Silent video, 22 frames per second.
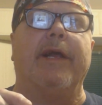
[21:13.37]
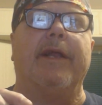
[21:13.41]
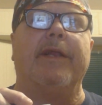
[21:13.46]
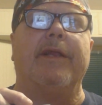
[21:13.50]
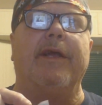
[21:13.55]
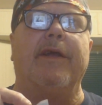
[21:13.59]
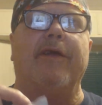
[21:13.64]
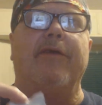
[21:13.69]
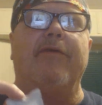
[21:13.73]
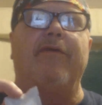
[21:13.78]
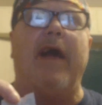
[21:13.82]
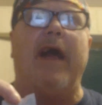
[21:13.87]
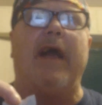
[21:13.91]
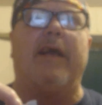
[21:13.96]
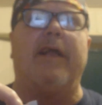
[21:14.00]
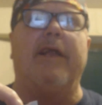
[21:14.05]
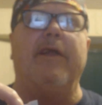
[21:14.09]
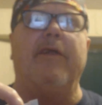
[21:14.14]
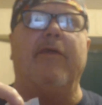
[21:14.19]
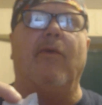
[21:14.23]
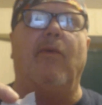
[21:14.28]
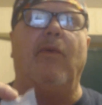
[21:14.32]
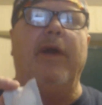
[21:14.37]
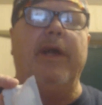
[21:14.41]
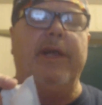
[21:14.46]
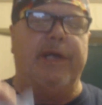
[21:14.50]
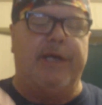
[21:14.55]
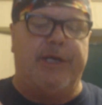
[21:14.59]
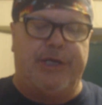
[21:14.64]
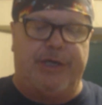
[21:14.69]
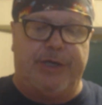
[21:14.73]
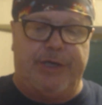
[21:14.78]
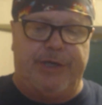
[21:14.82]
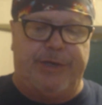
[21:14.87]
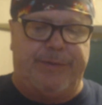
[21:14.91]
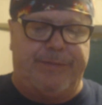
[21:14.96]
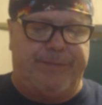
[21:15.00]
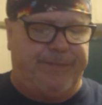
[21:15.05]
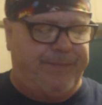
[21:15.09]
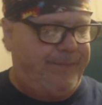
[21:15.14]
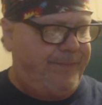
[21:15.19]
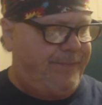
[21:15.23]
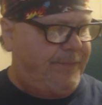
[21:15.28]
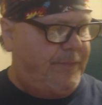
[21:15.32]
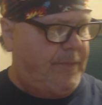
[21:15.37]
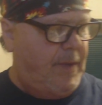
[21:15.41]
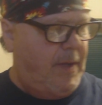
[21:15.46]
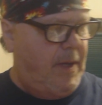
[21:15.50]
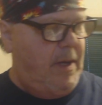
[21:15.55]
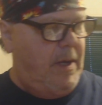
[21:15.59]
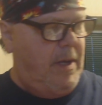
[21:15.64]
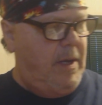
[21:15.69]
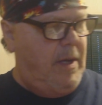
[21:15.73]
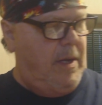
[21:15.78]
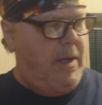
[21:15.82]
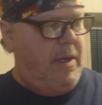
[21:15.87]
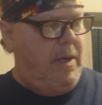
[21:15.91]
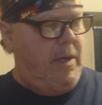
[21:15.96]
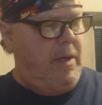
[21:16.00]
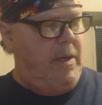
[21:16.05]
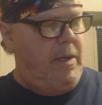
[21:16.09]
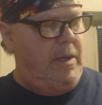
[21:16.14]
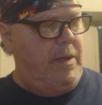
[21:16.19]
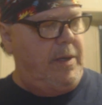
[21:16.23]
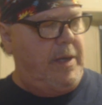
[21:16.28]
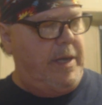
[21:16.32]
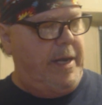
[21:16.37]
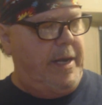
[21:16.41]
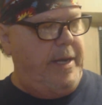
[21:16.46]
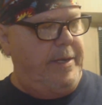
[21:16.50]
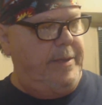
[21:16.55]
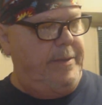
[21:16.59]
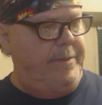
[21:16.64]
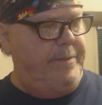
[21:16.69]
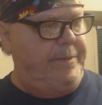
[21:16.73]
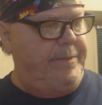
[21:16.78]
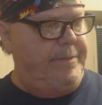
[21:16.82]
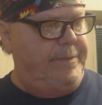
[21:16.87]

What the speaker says: it exactly the way you should. Okay?